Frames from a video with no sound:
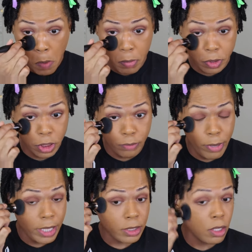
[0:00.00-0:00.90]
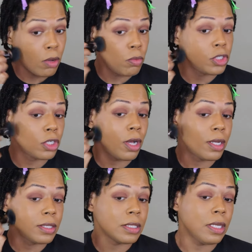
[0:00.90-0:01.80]
But just based on what
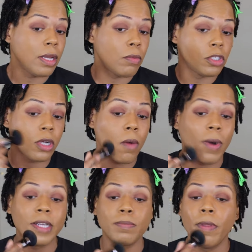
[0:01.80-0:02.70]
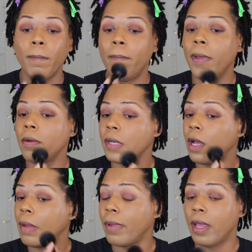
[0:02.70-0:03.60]
y'all see and what y'all watch me built
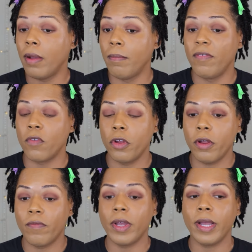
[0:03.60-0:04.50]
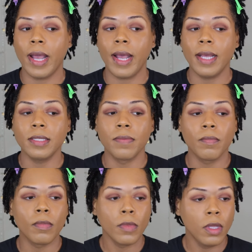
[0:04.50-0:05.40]
up before your very eyes,
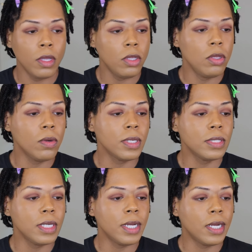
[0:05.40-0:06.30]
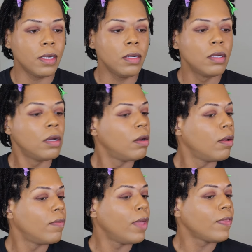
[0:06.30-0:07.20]
you can tell
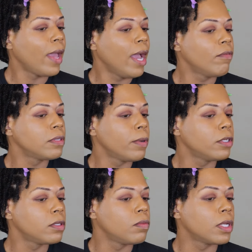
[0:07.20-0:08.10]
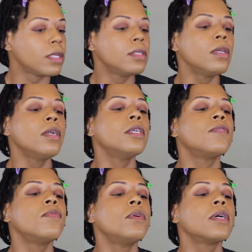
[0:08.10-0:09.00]
that the average person would consider
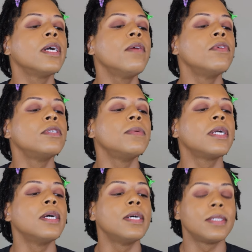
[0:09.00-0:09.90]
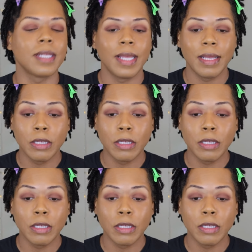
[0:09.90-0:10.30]
this full coverage because